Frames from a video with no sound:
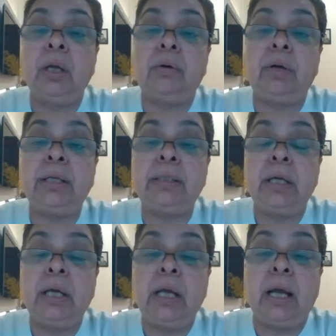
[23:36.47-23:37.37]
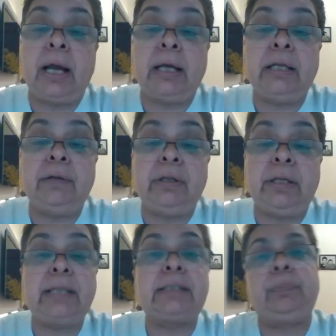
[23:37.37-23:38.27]
Right, and in
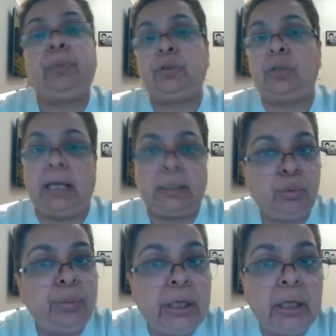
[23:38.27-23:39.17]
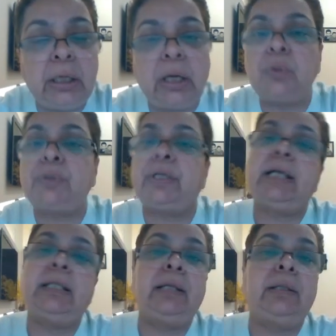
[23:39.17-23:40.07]
case the patient has to be taken outside,
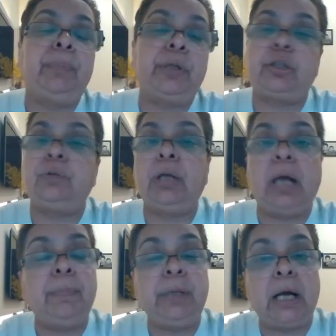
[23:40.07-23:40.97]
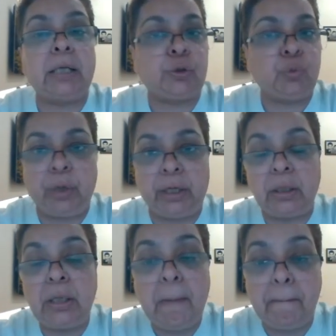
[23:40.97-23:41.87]
then the patient will be asked to wear a
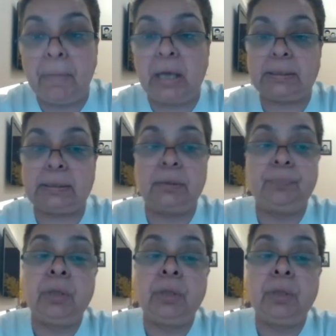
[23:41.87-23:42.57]
mask.